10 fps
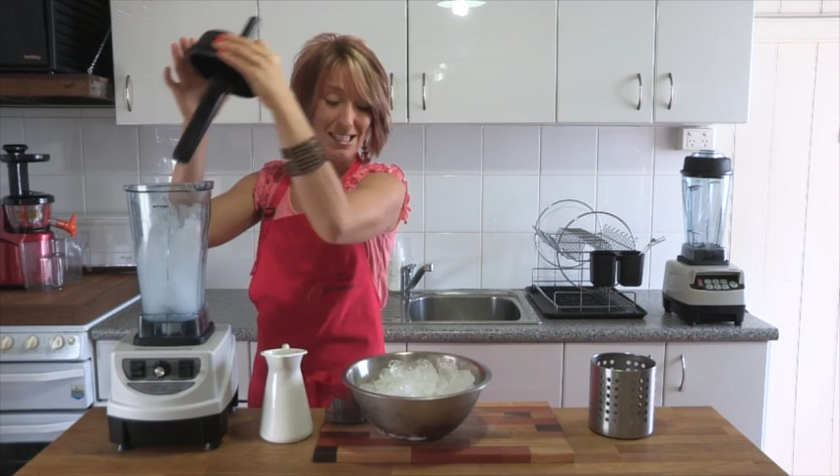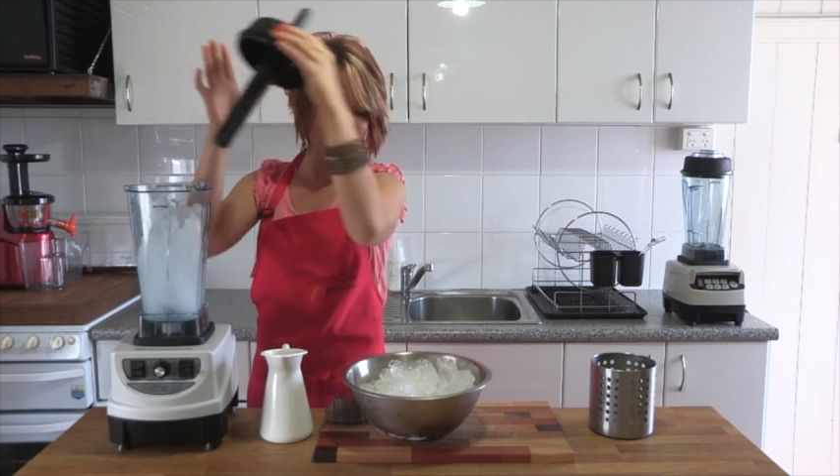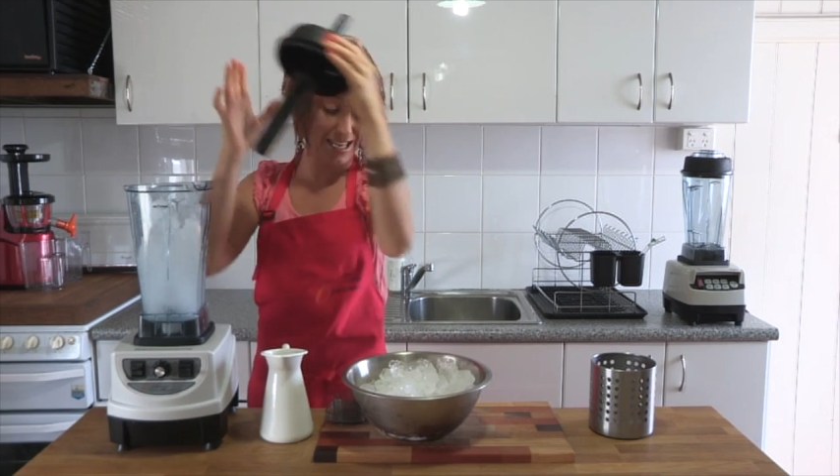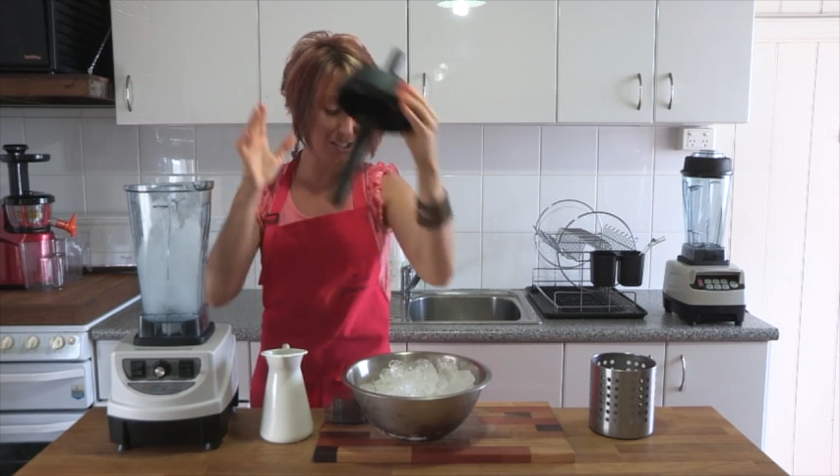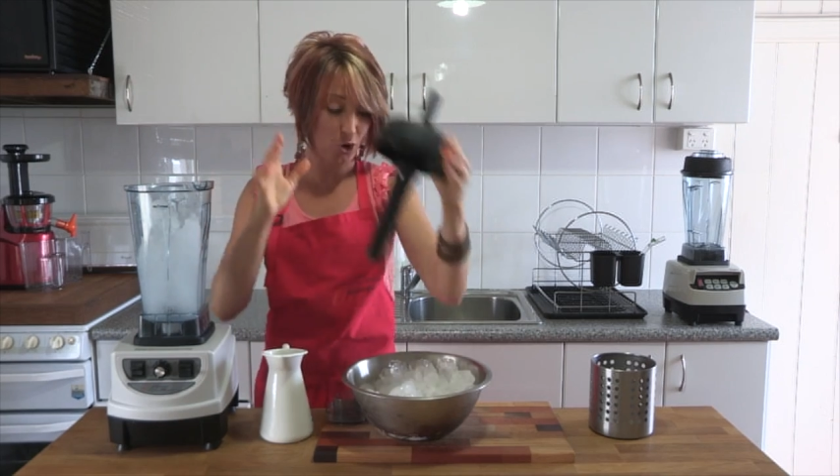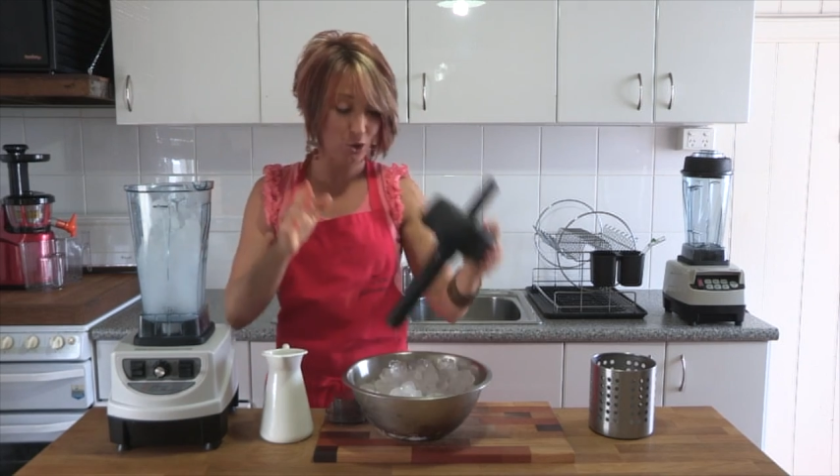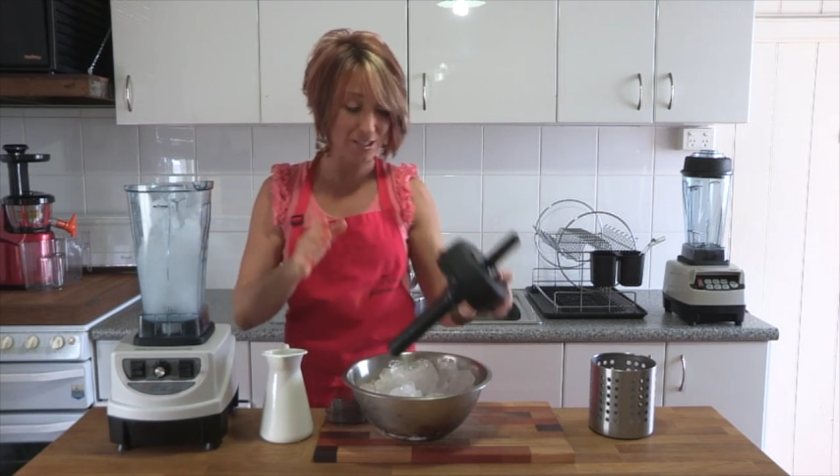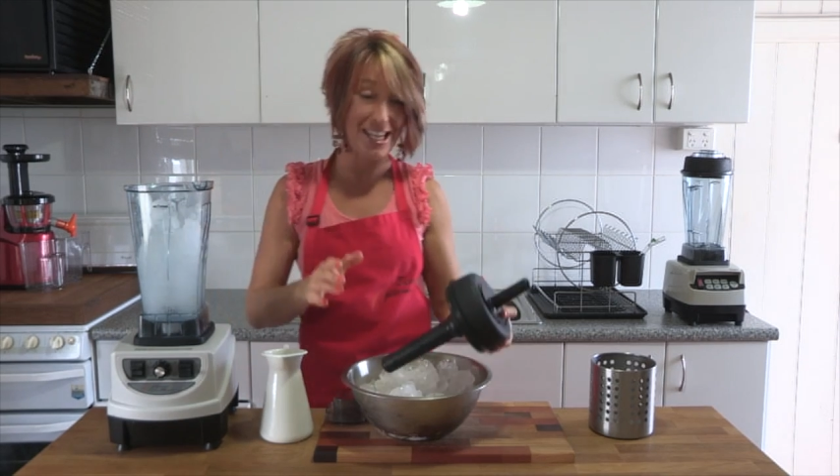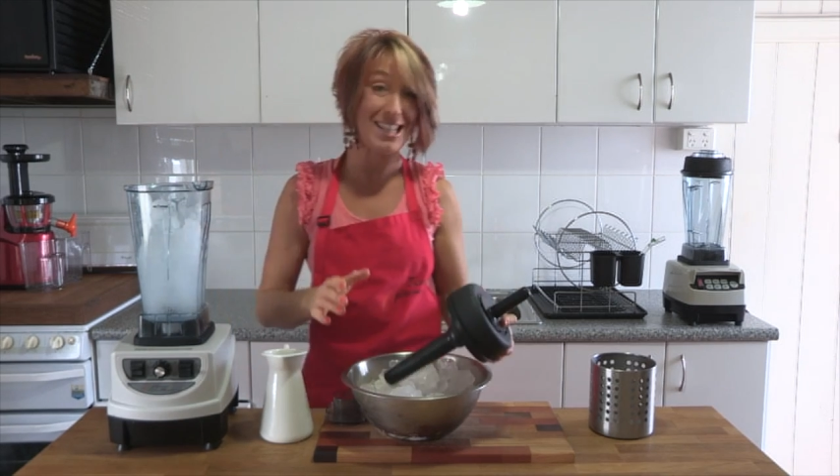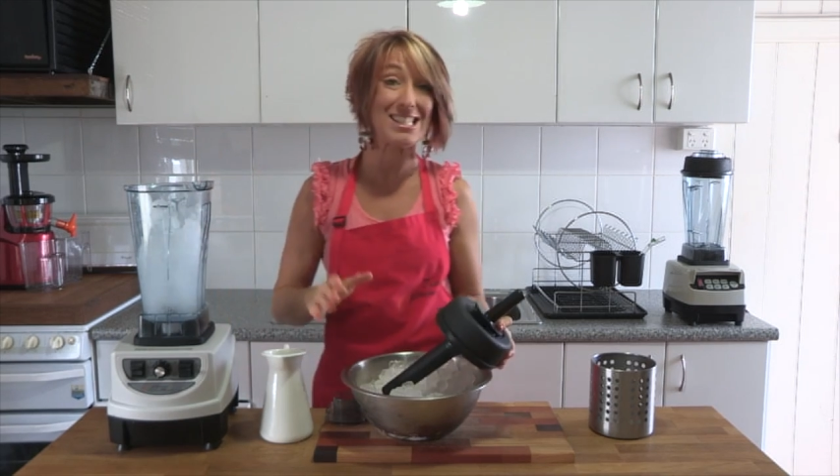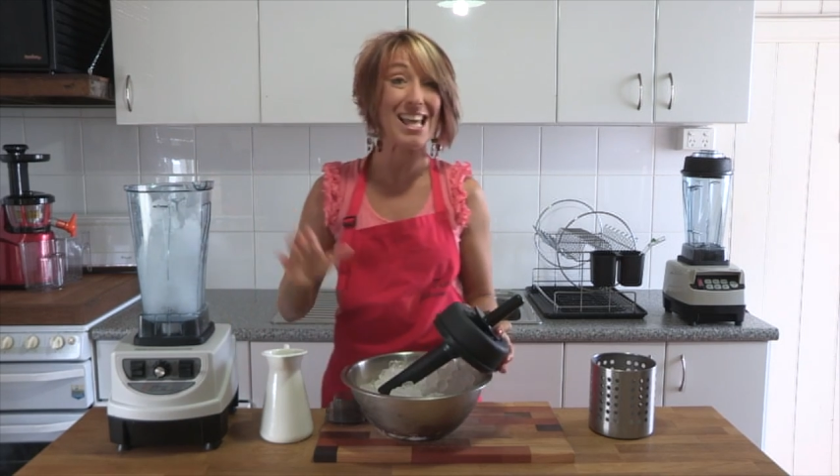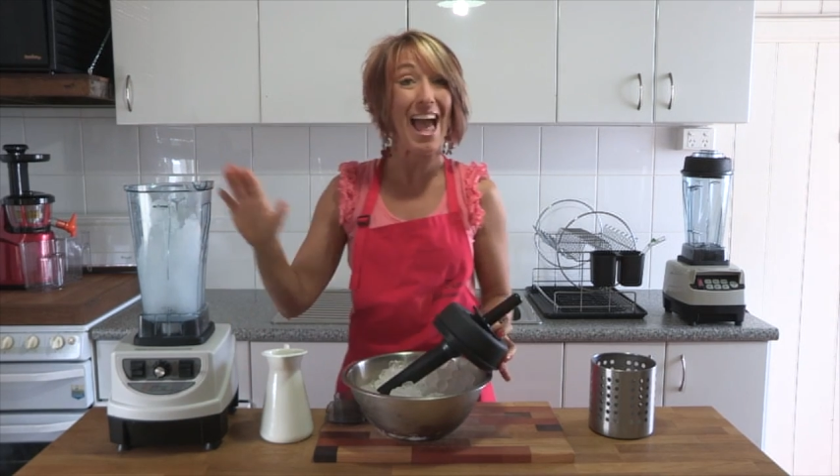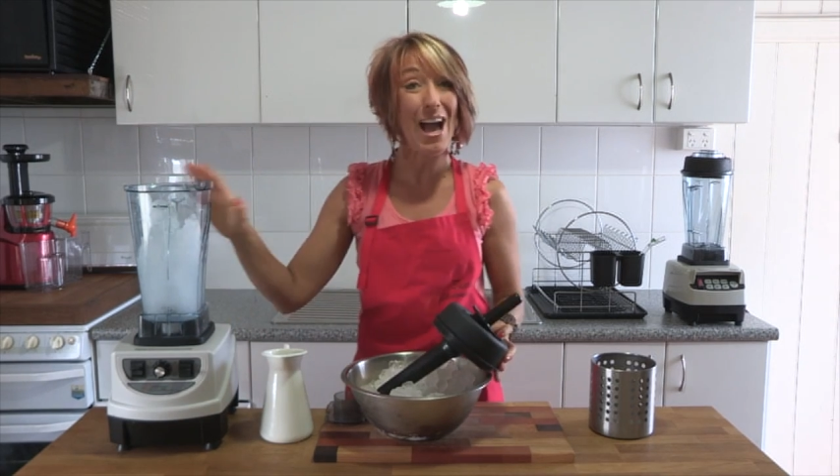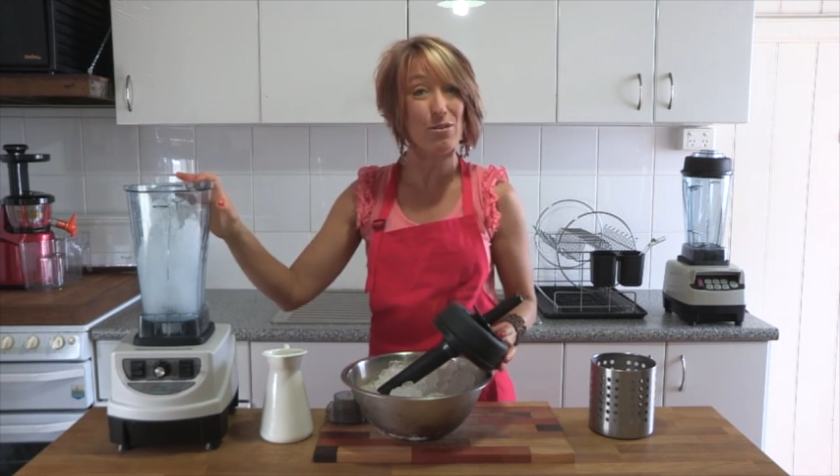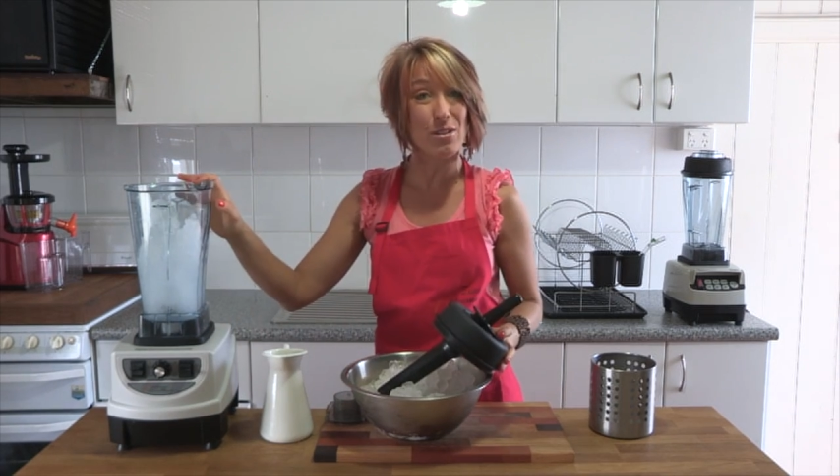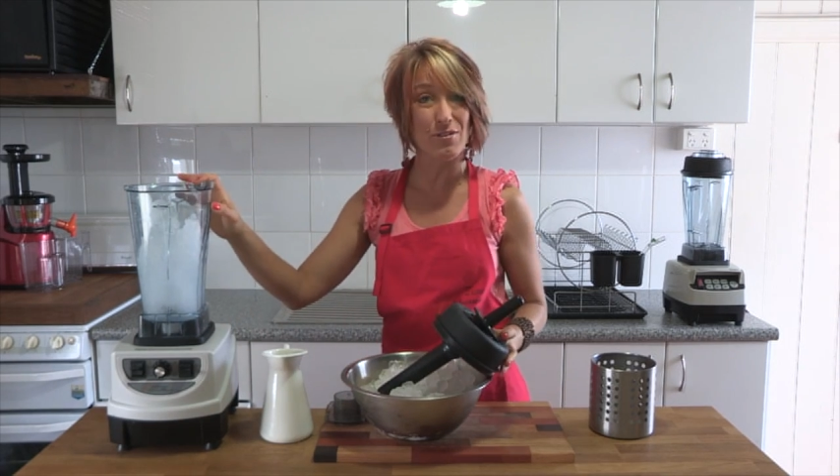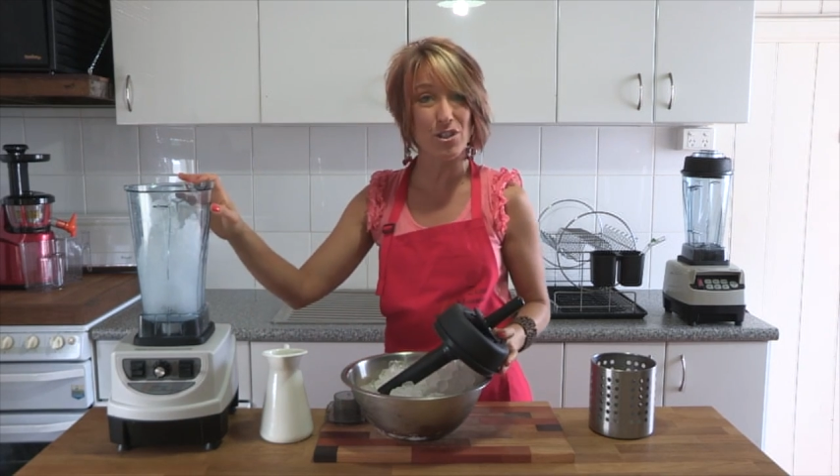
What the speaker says: take the contents out of